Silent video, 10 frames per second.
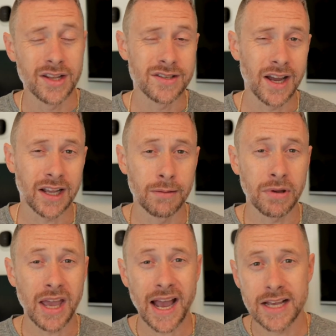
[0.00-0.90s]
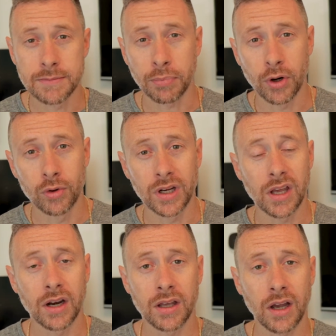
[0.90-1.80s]
It's not gonna be as prone to
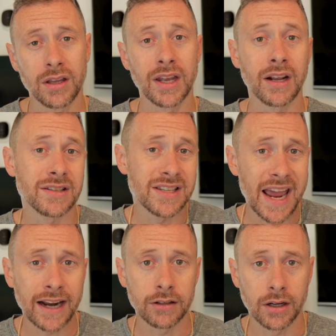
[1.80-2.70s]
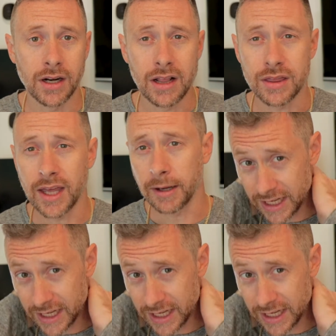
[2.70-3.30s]
getting snagged on anything.